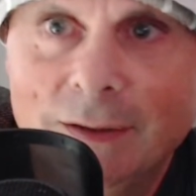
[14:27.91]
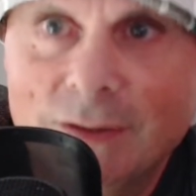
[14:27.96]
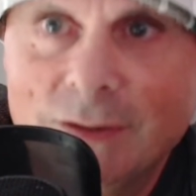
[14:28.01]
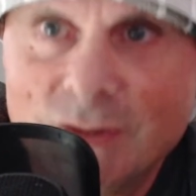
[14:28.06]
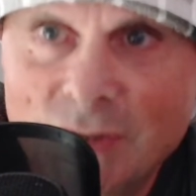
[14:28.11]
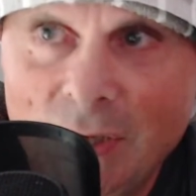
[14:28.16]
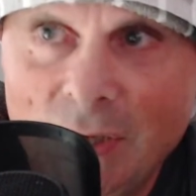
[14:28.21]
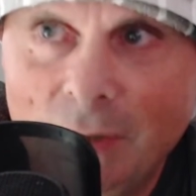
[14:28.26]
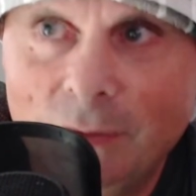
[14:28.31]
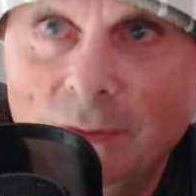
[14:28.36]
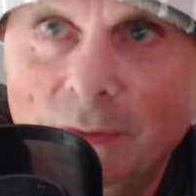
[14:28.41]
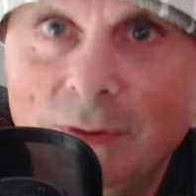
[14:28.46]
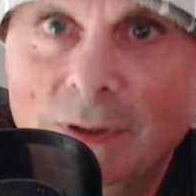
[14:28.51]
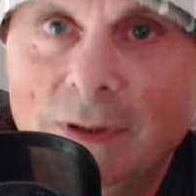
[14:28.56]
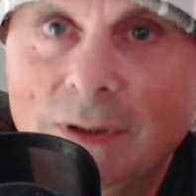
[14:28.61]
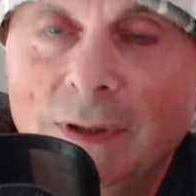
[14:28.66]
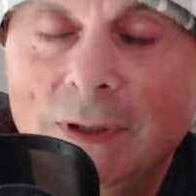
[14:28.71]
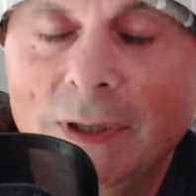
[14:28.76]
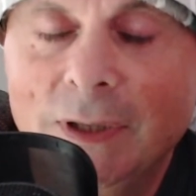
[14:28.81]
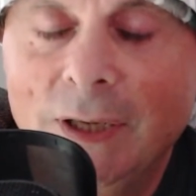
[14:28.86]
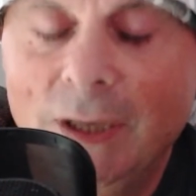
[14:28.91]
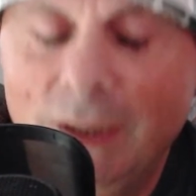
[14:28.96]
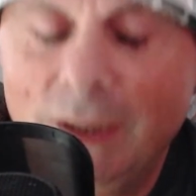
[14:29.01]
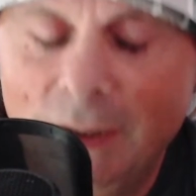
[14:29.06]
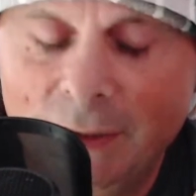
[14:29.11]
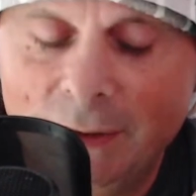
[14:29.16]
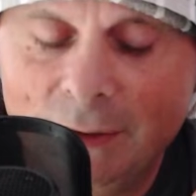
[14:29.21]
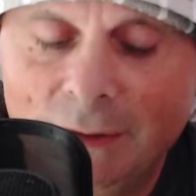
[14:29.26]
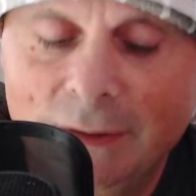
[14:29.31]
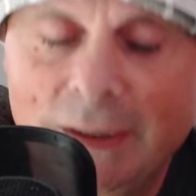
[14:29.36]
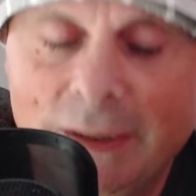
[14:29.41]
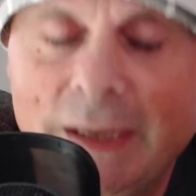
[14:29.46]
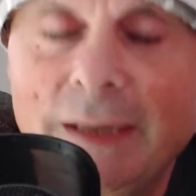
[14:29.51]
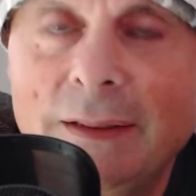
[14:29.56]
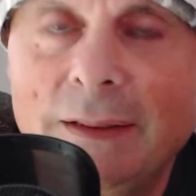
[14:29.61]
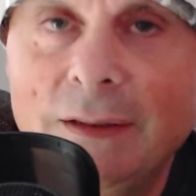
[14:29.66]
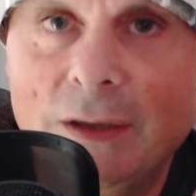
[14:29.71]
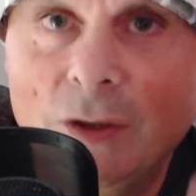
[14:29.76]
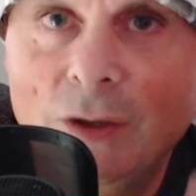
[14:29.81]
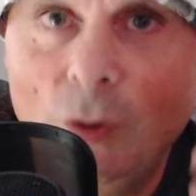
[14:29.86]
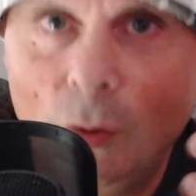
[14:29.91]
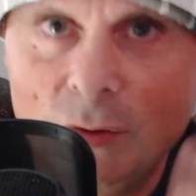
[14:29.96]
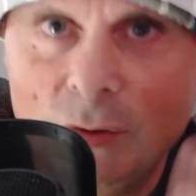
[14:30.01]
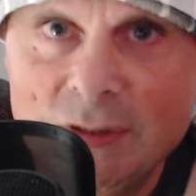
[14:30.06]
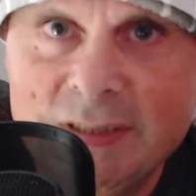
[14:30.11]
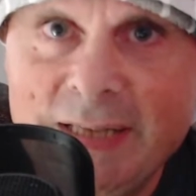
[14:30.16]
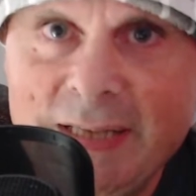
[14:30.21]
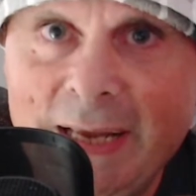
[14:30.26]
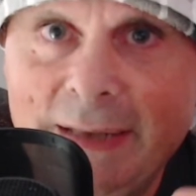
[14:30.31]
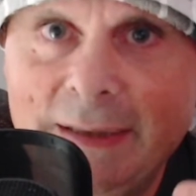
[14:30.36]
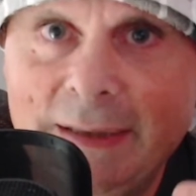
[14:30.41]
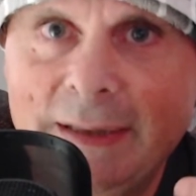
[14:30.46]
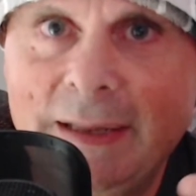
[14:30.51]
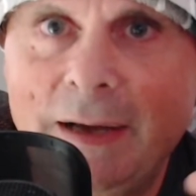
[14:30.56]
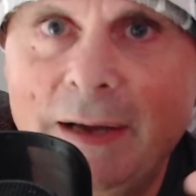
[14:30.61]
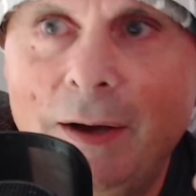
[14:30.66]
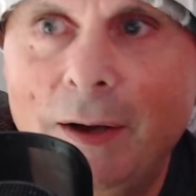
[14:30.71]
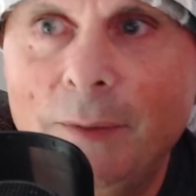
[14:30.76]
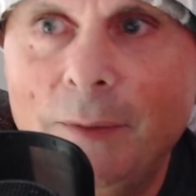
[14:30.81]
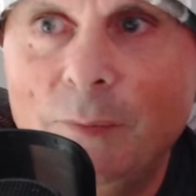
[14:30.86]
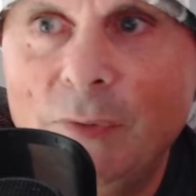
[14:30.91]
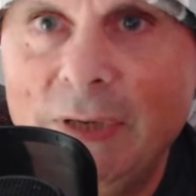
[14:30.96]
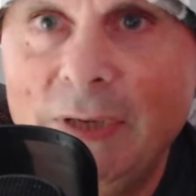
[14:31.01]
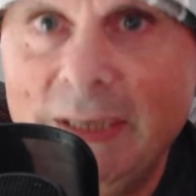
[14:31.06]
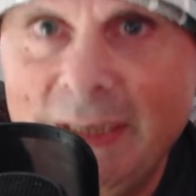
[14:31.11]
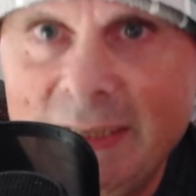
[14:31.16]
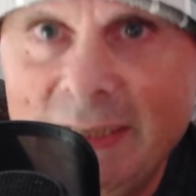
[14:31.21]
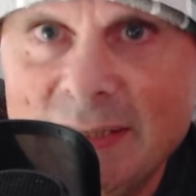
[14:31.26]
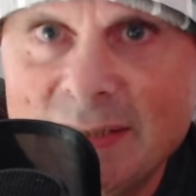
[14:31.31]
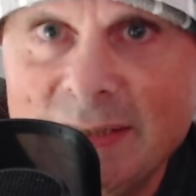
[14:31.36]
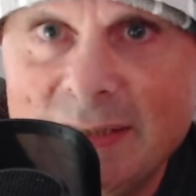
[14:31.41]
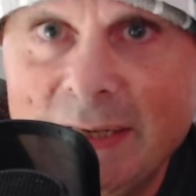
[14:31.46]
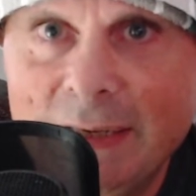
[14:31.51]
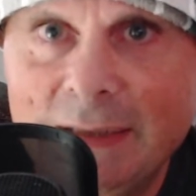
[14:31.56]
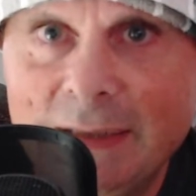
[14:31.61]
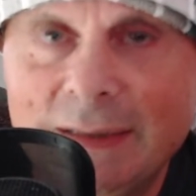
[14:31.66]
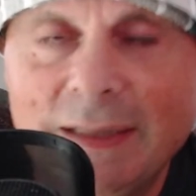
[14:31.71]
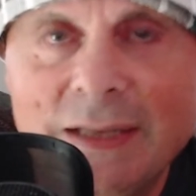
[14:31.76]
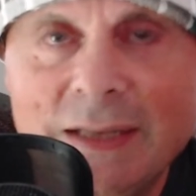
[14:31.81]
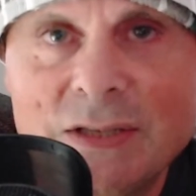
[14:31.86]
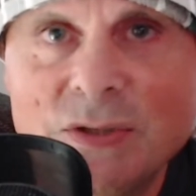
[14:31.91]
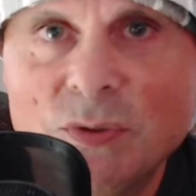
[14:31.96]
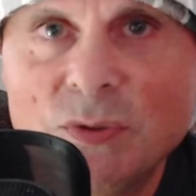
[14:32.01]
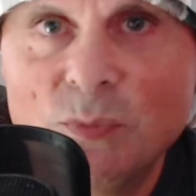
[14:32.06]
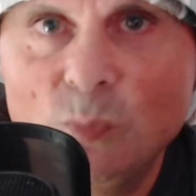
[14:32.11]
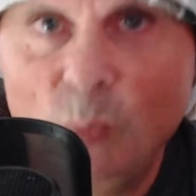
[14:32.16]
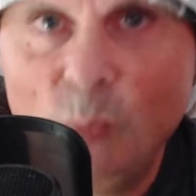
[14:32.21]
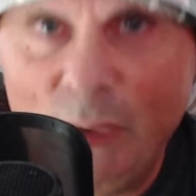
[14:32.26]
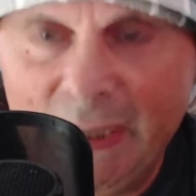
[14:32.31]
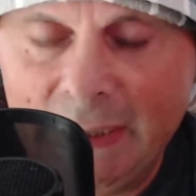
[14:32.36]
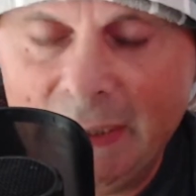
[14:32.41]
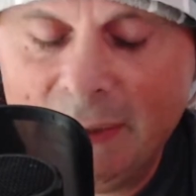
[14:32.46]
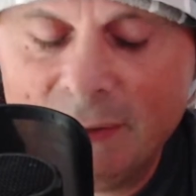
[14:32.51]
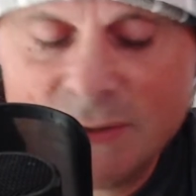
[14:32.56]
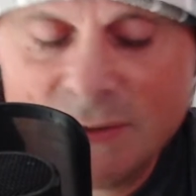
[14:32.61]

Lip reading: So, in the content that I'm releasing this week,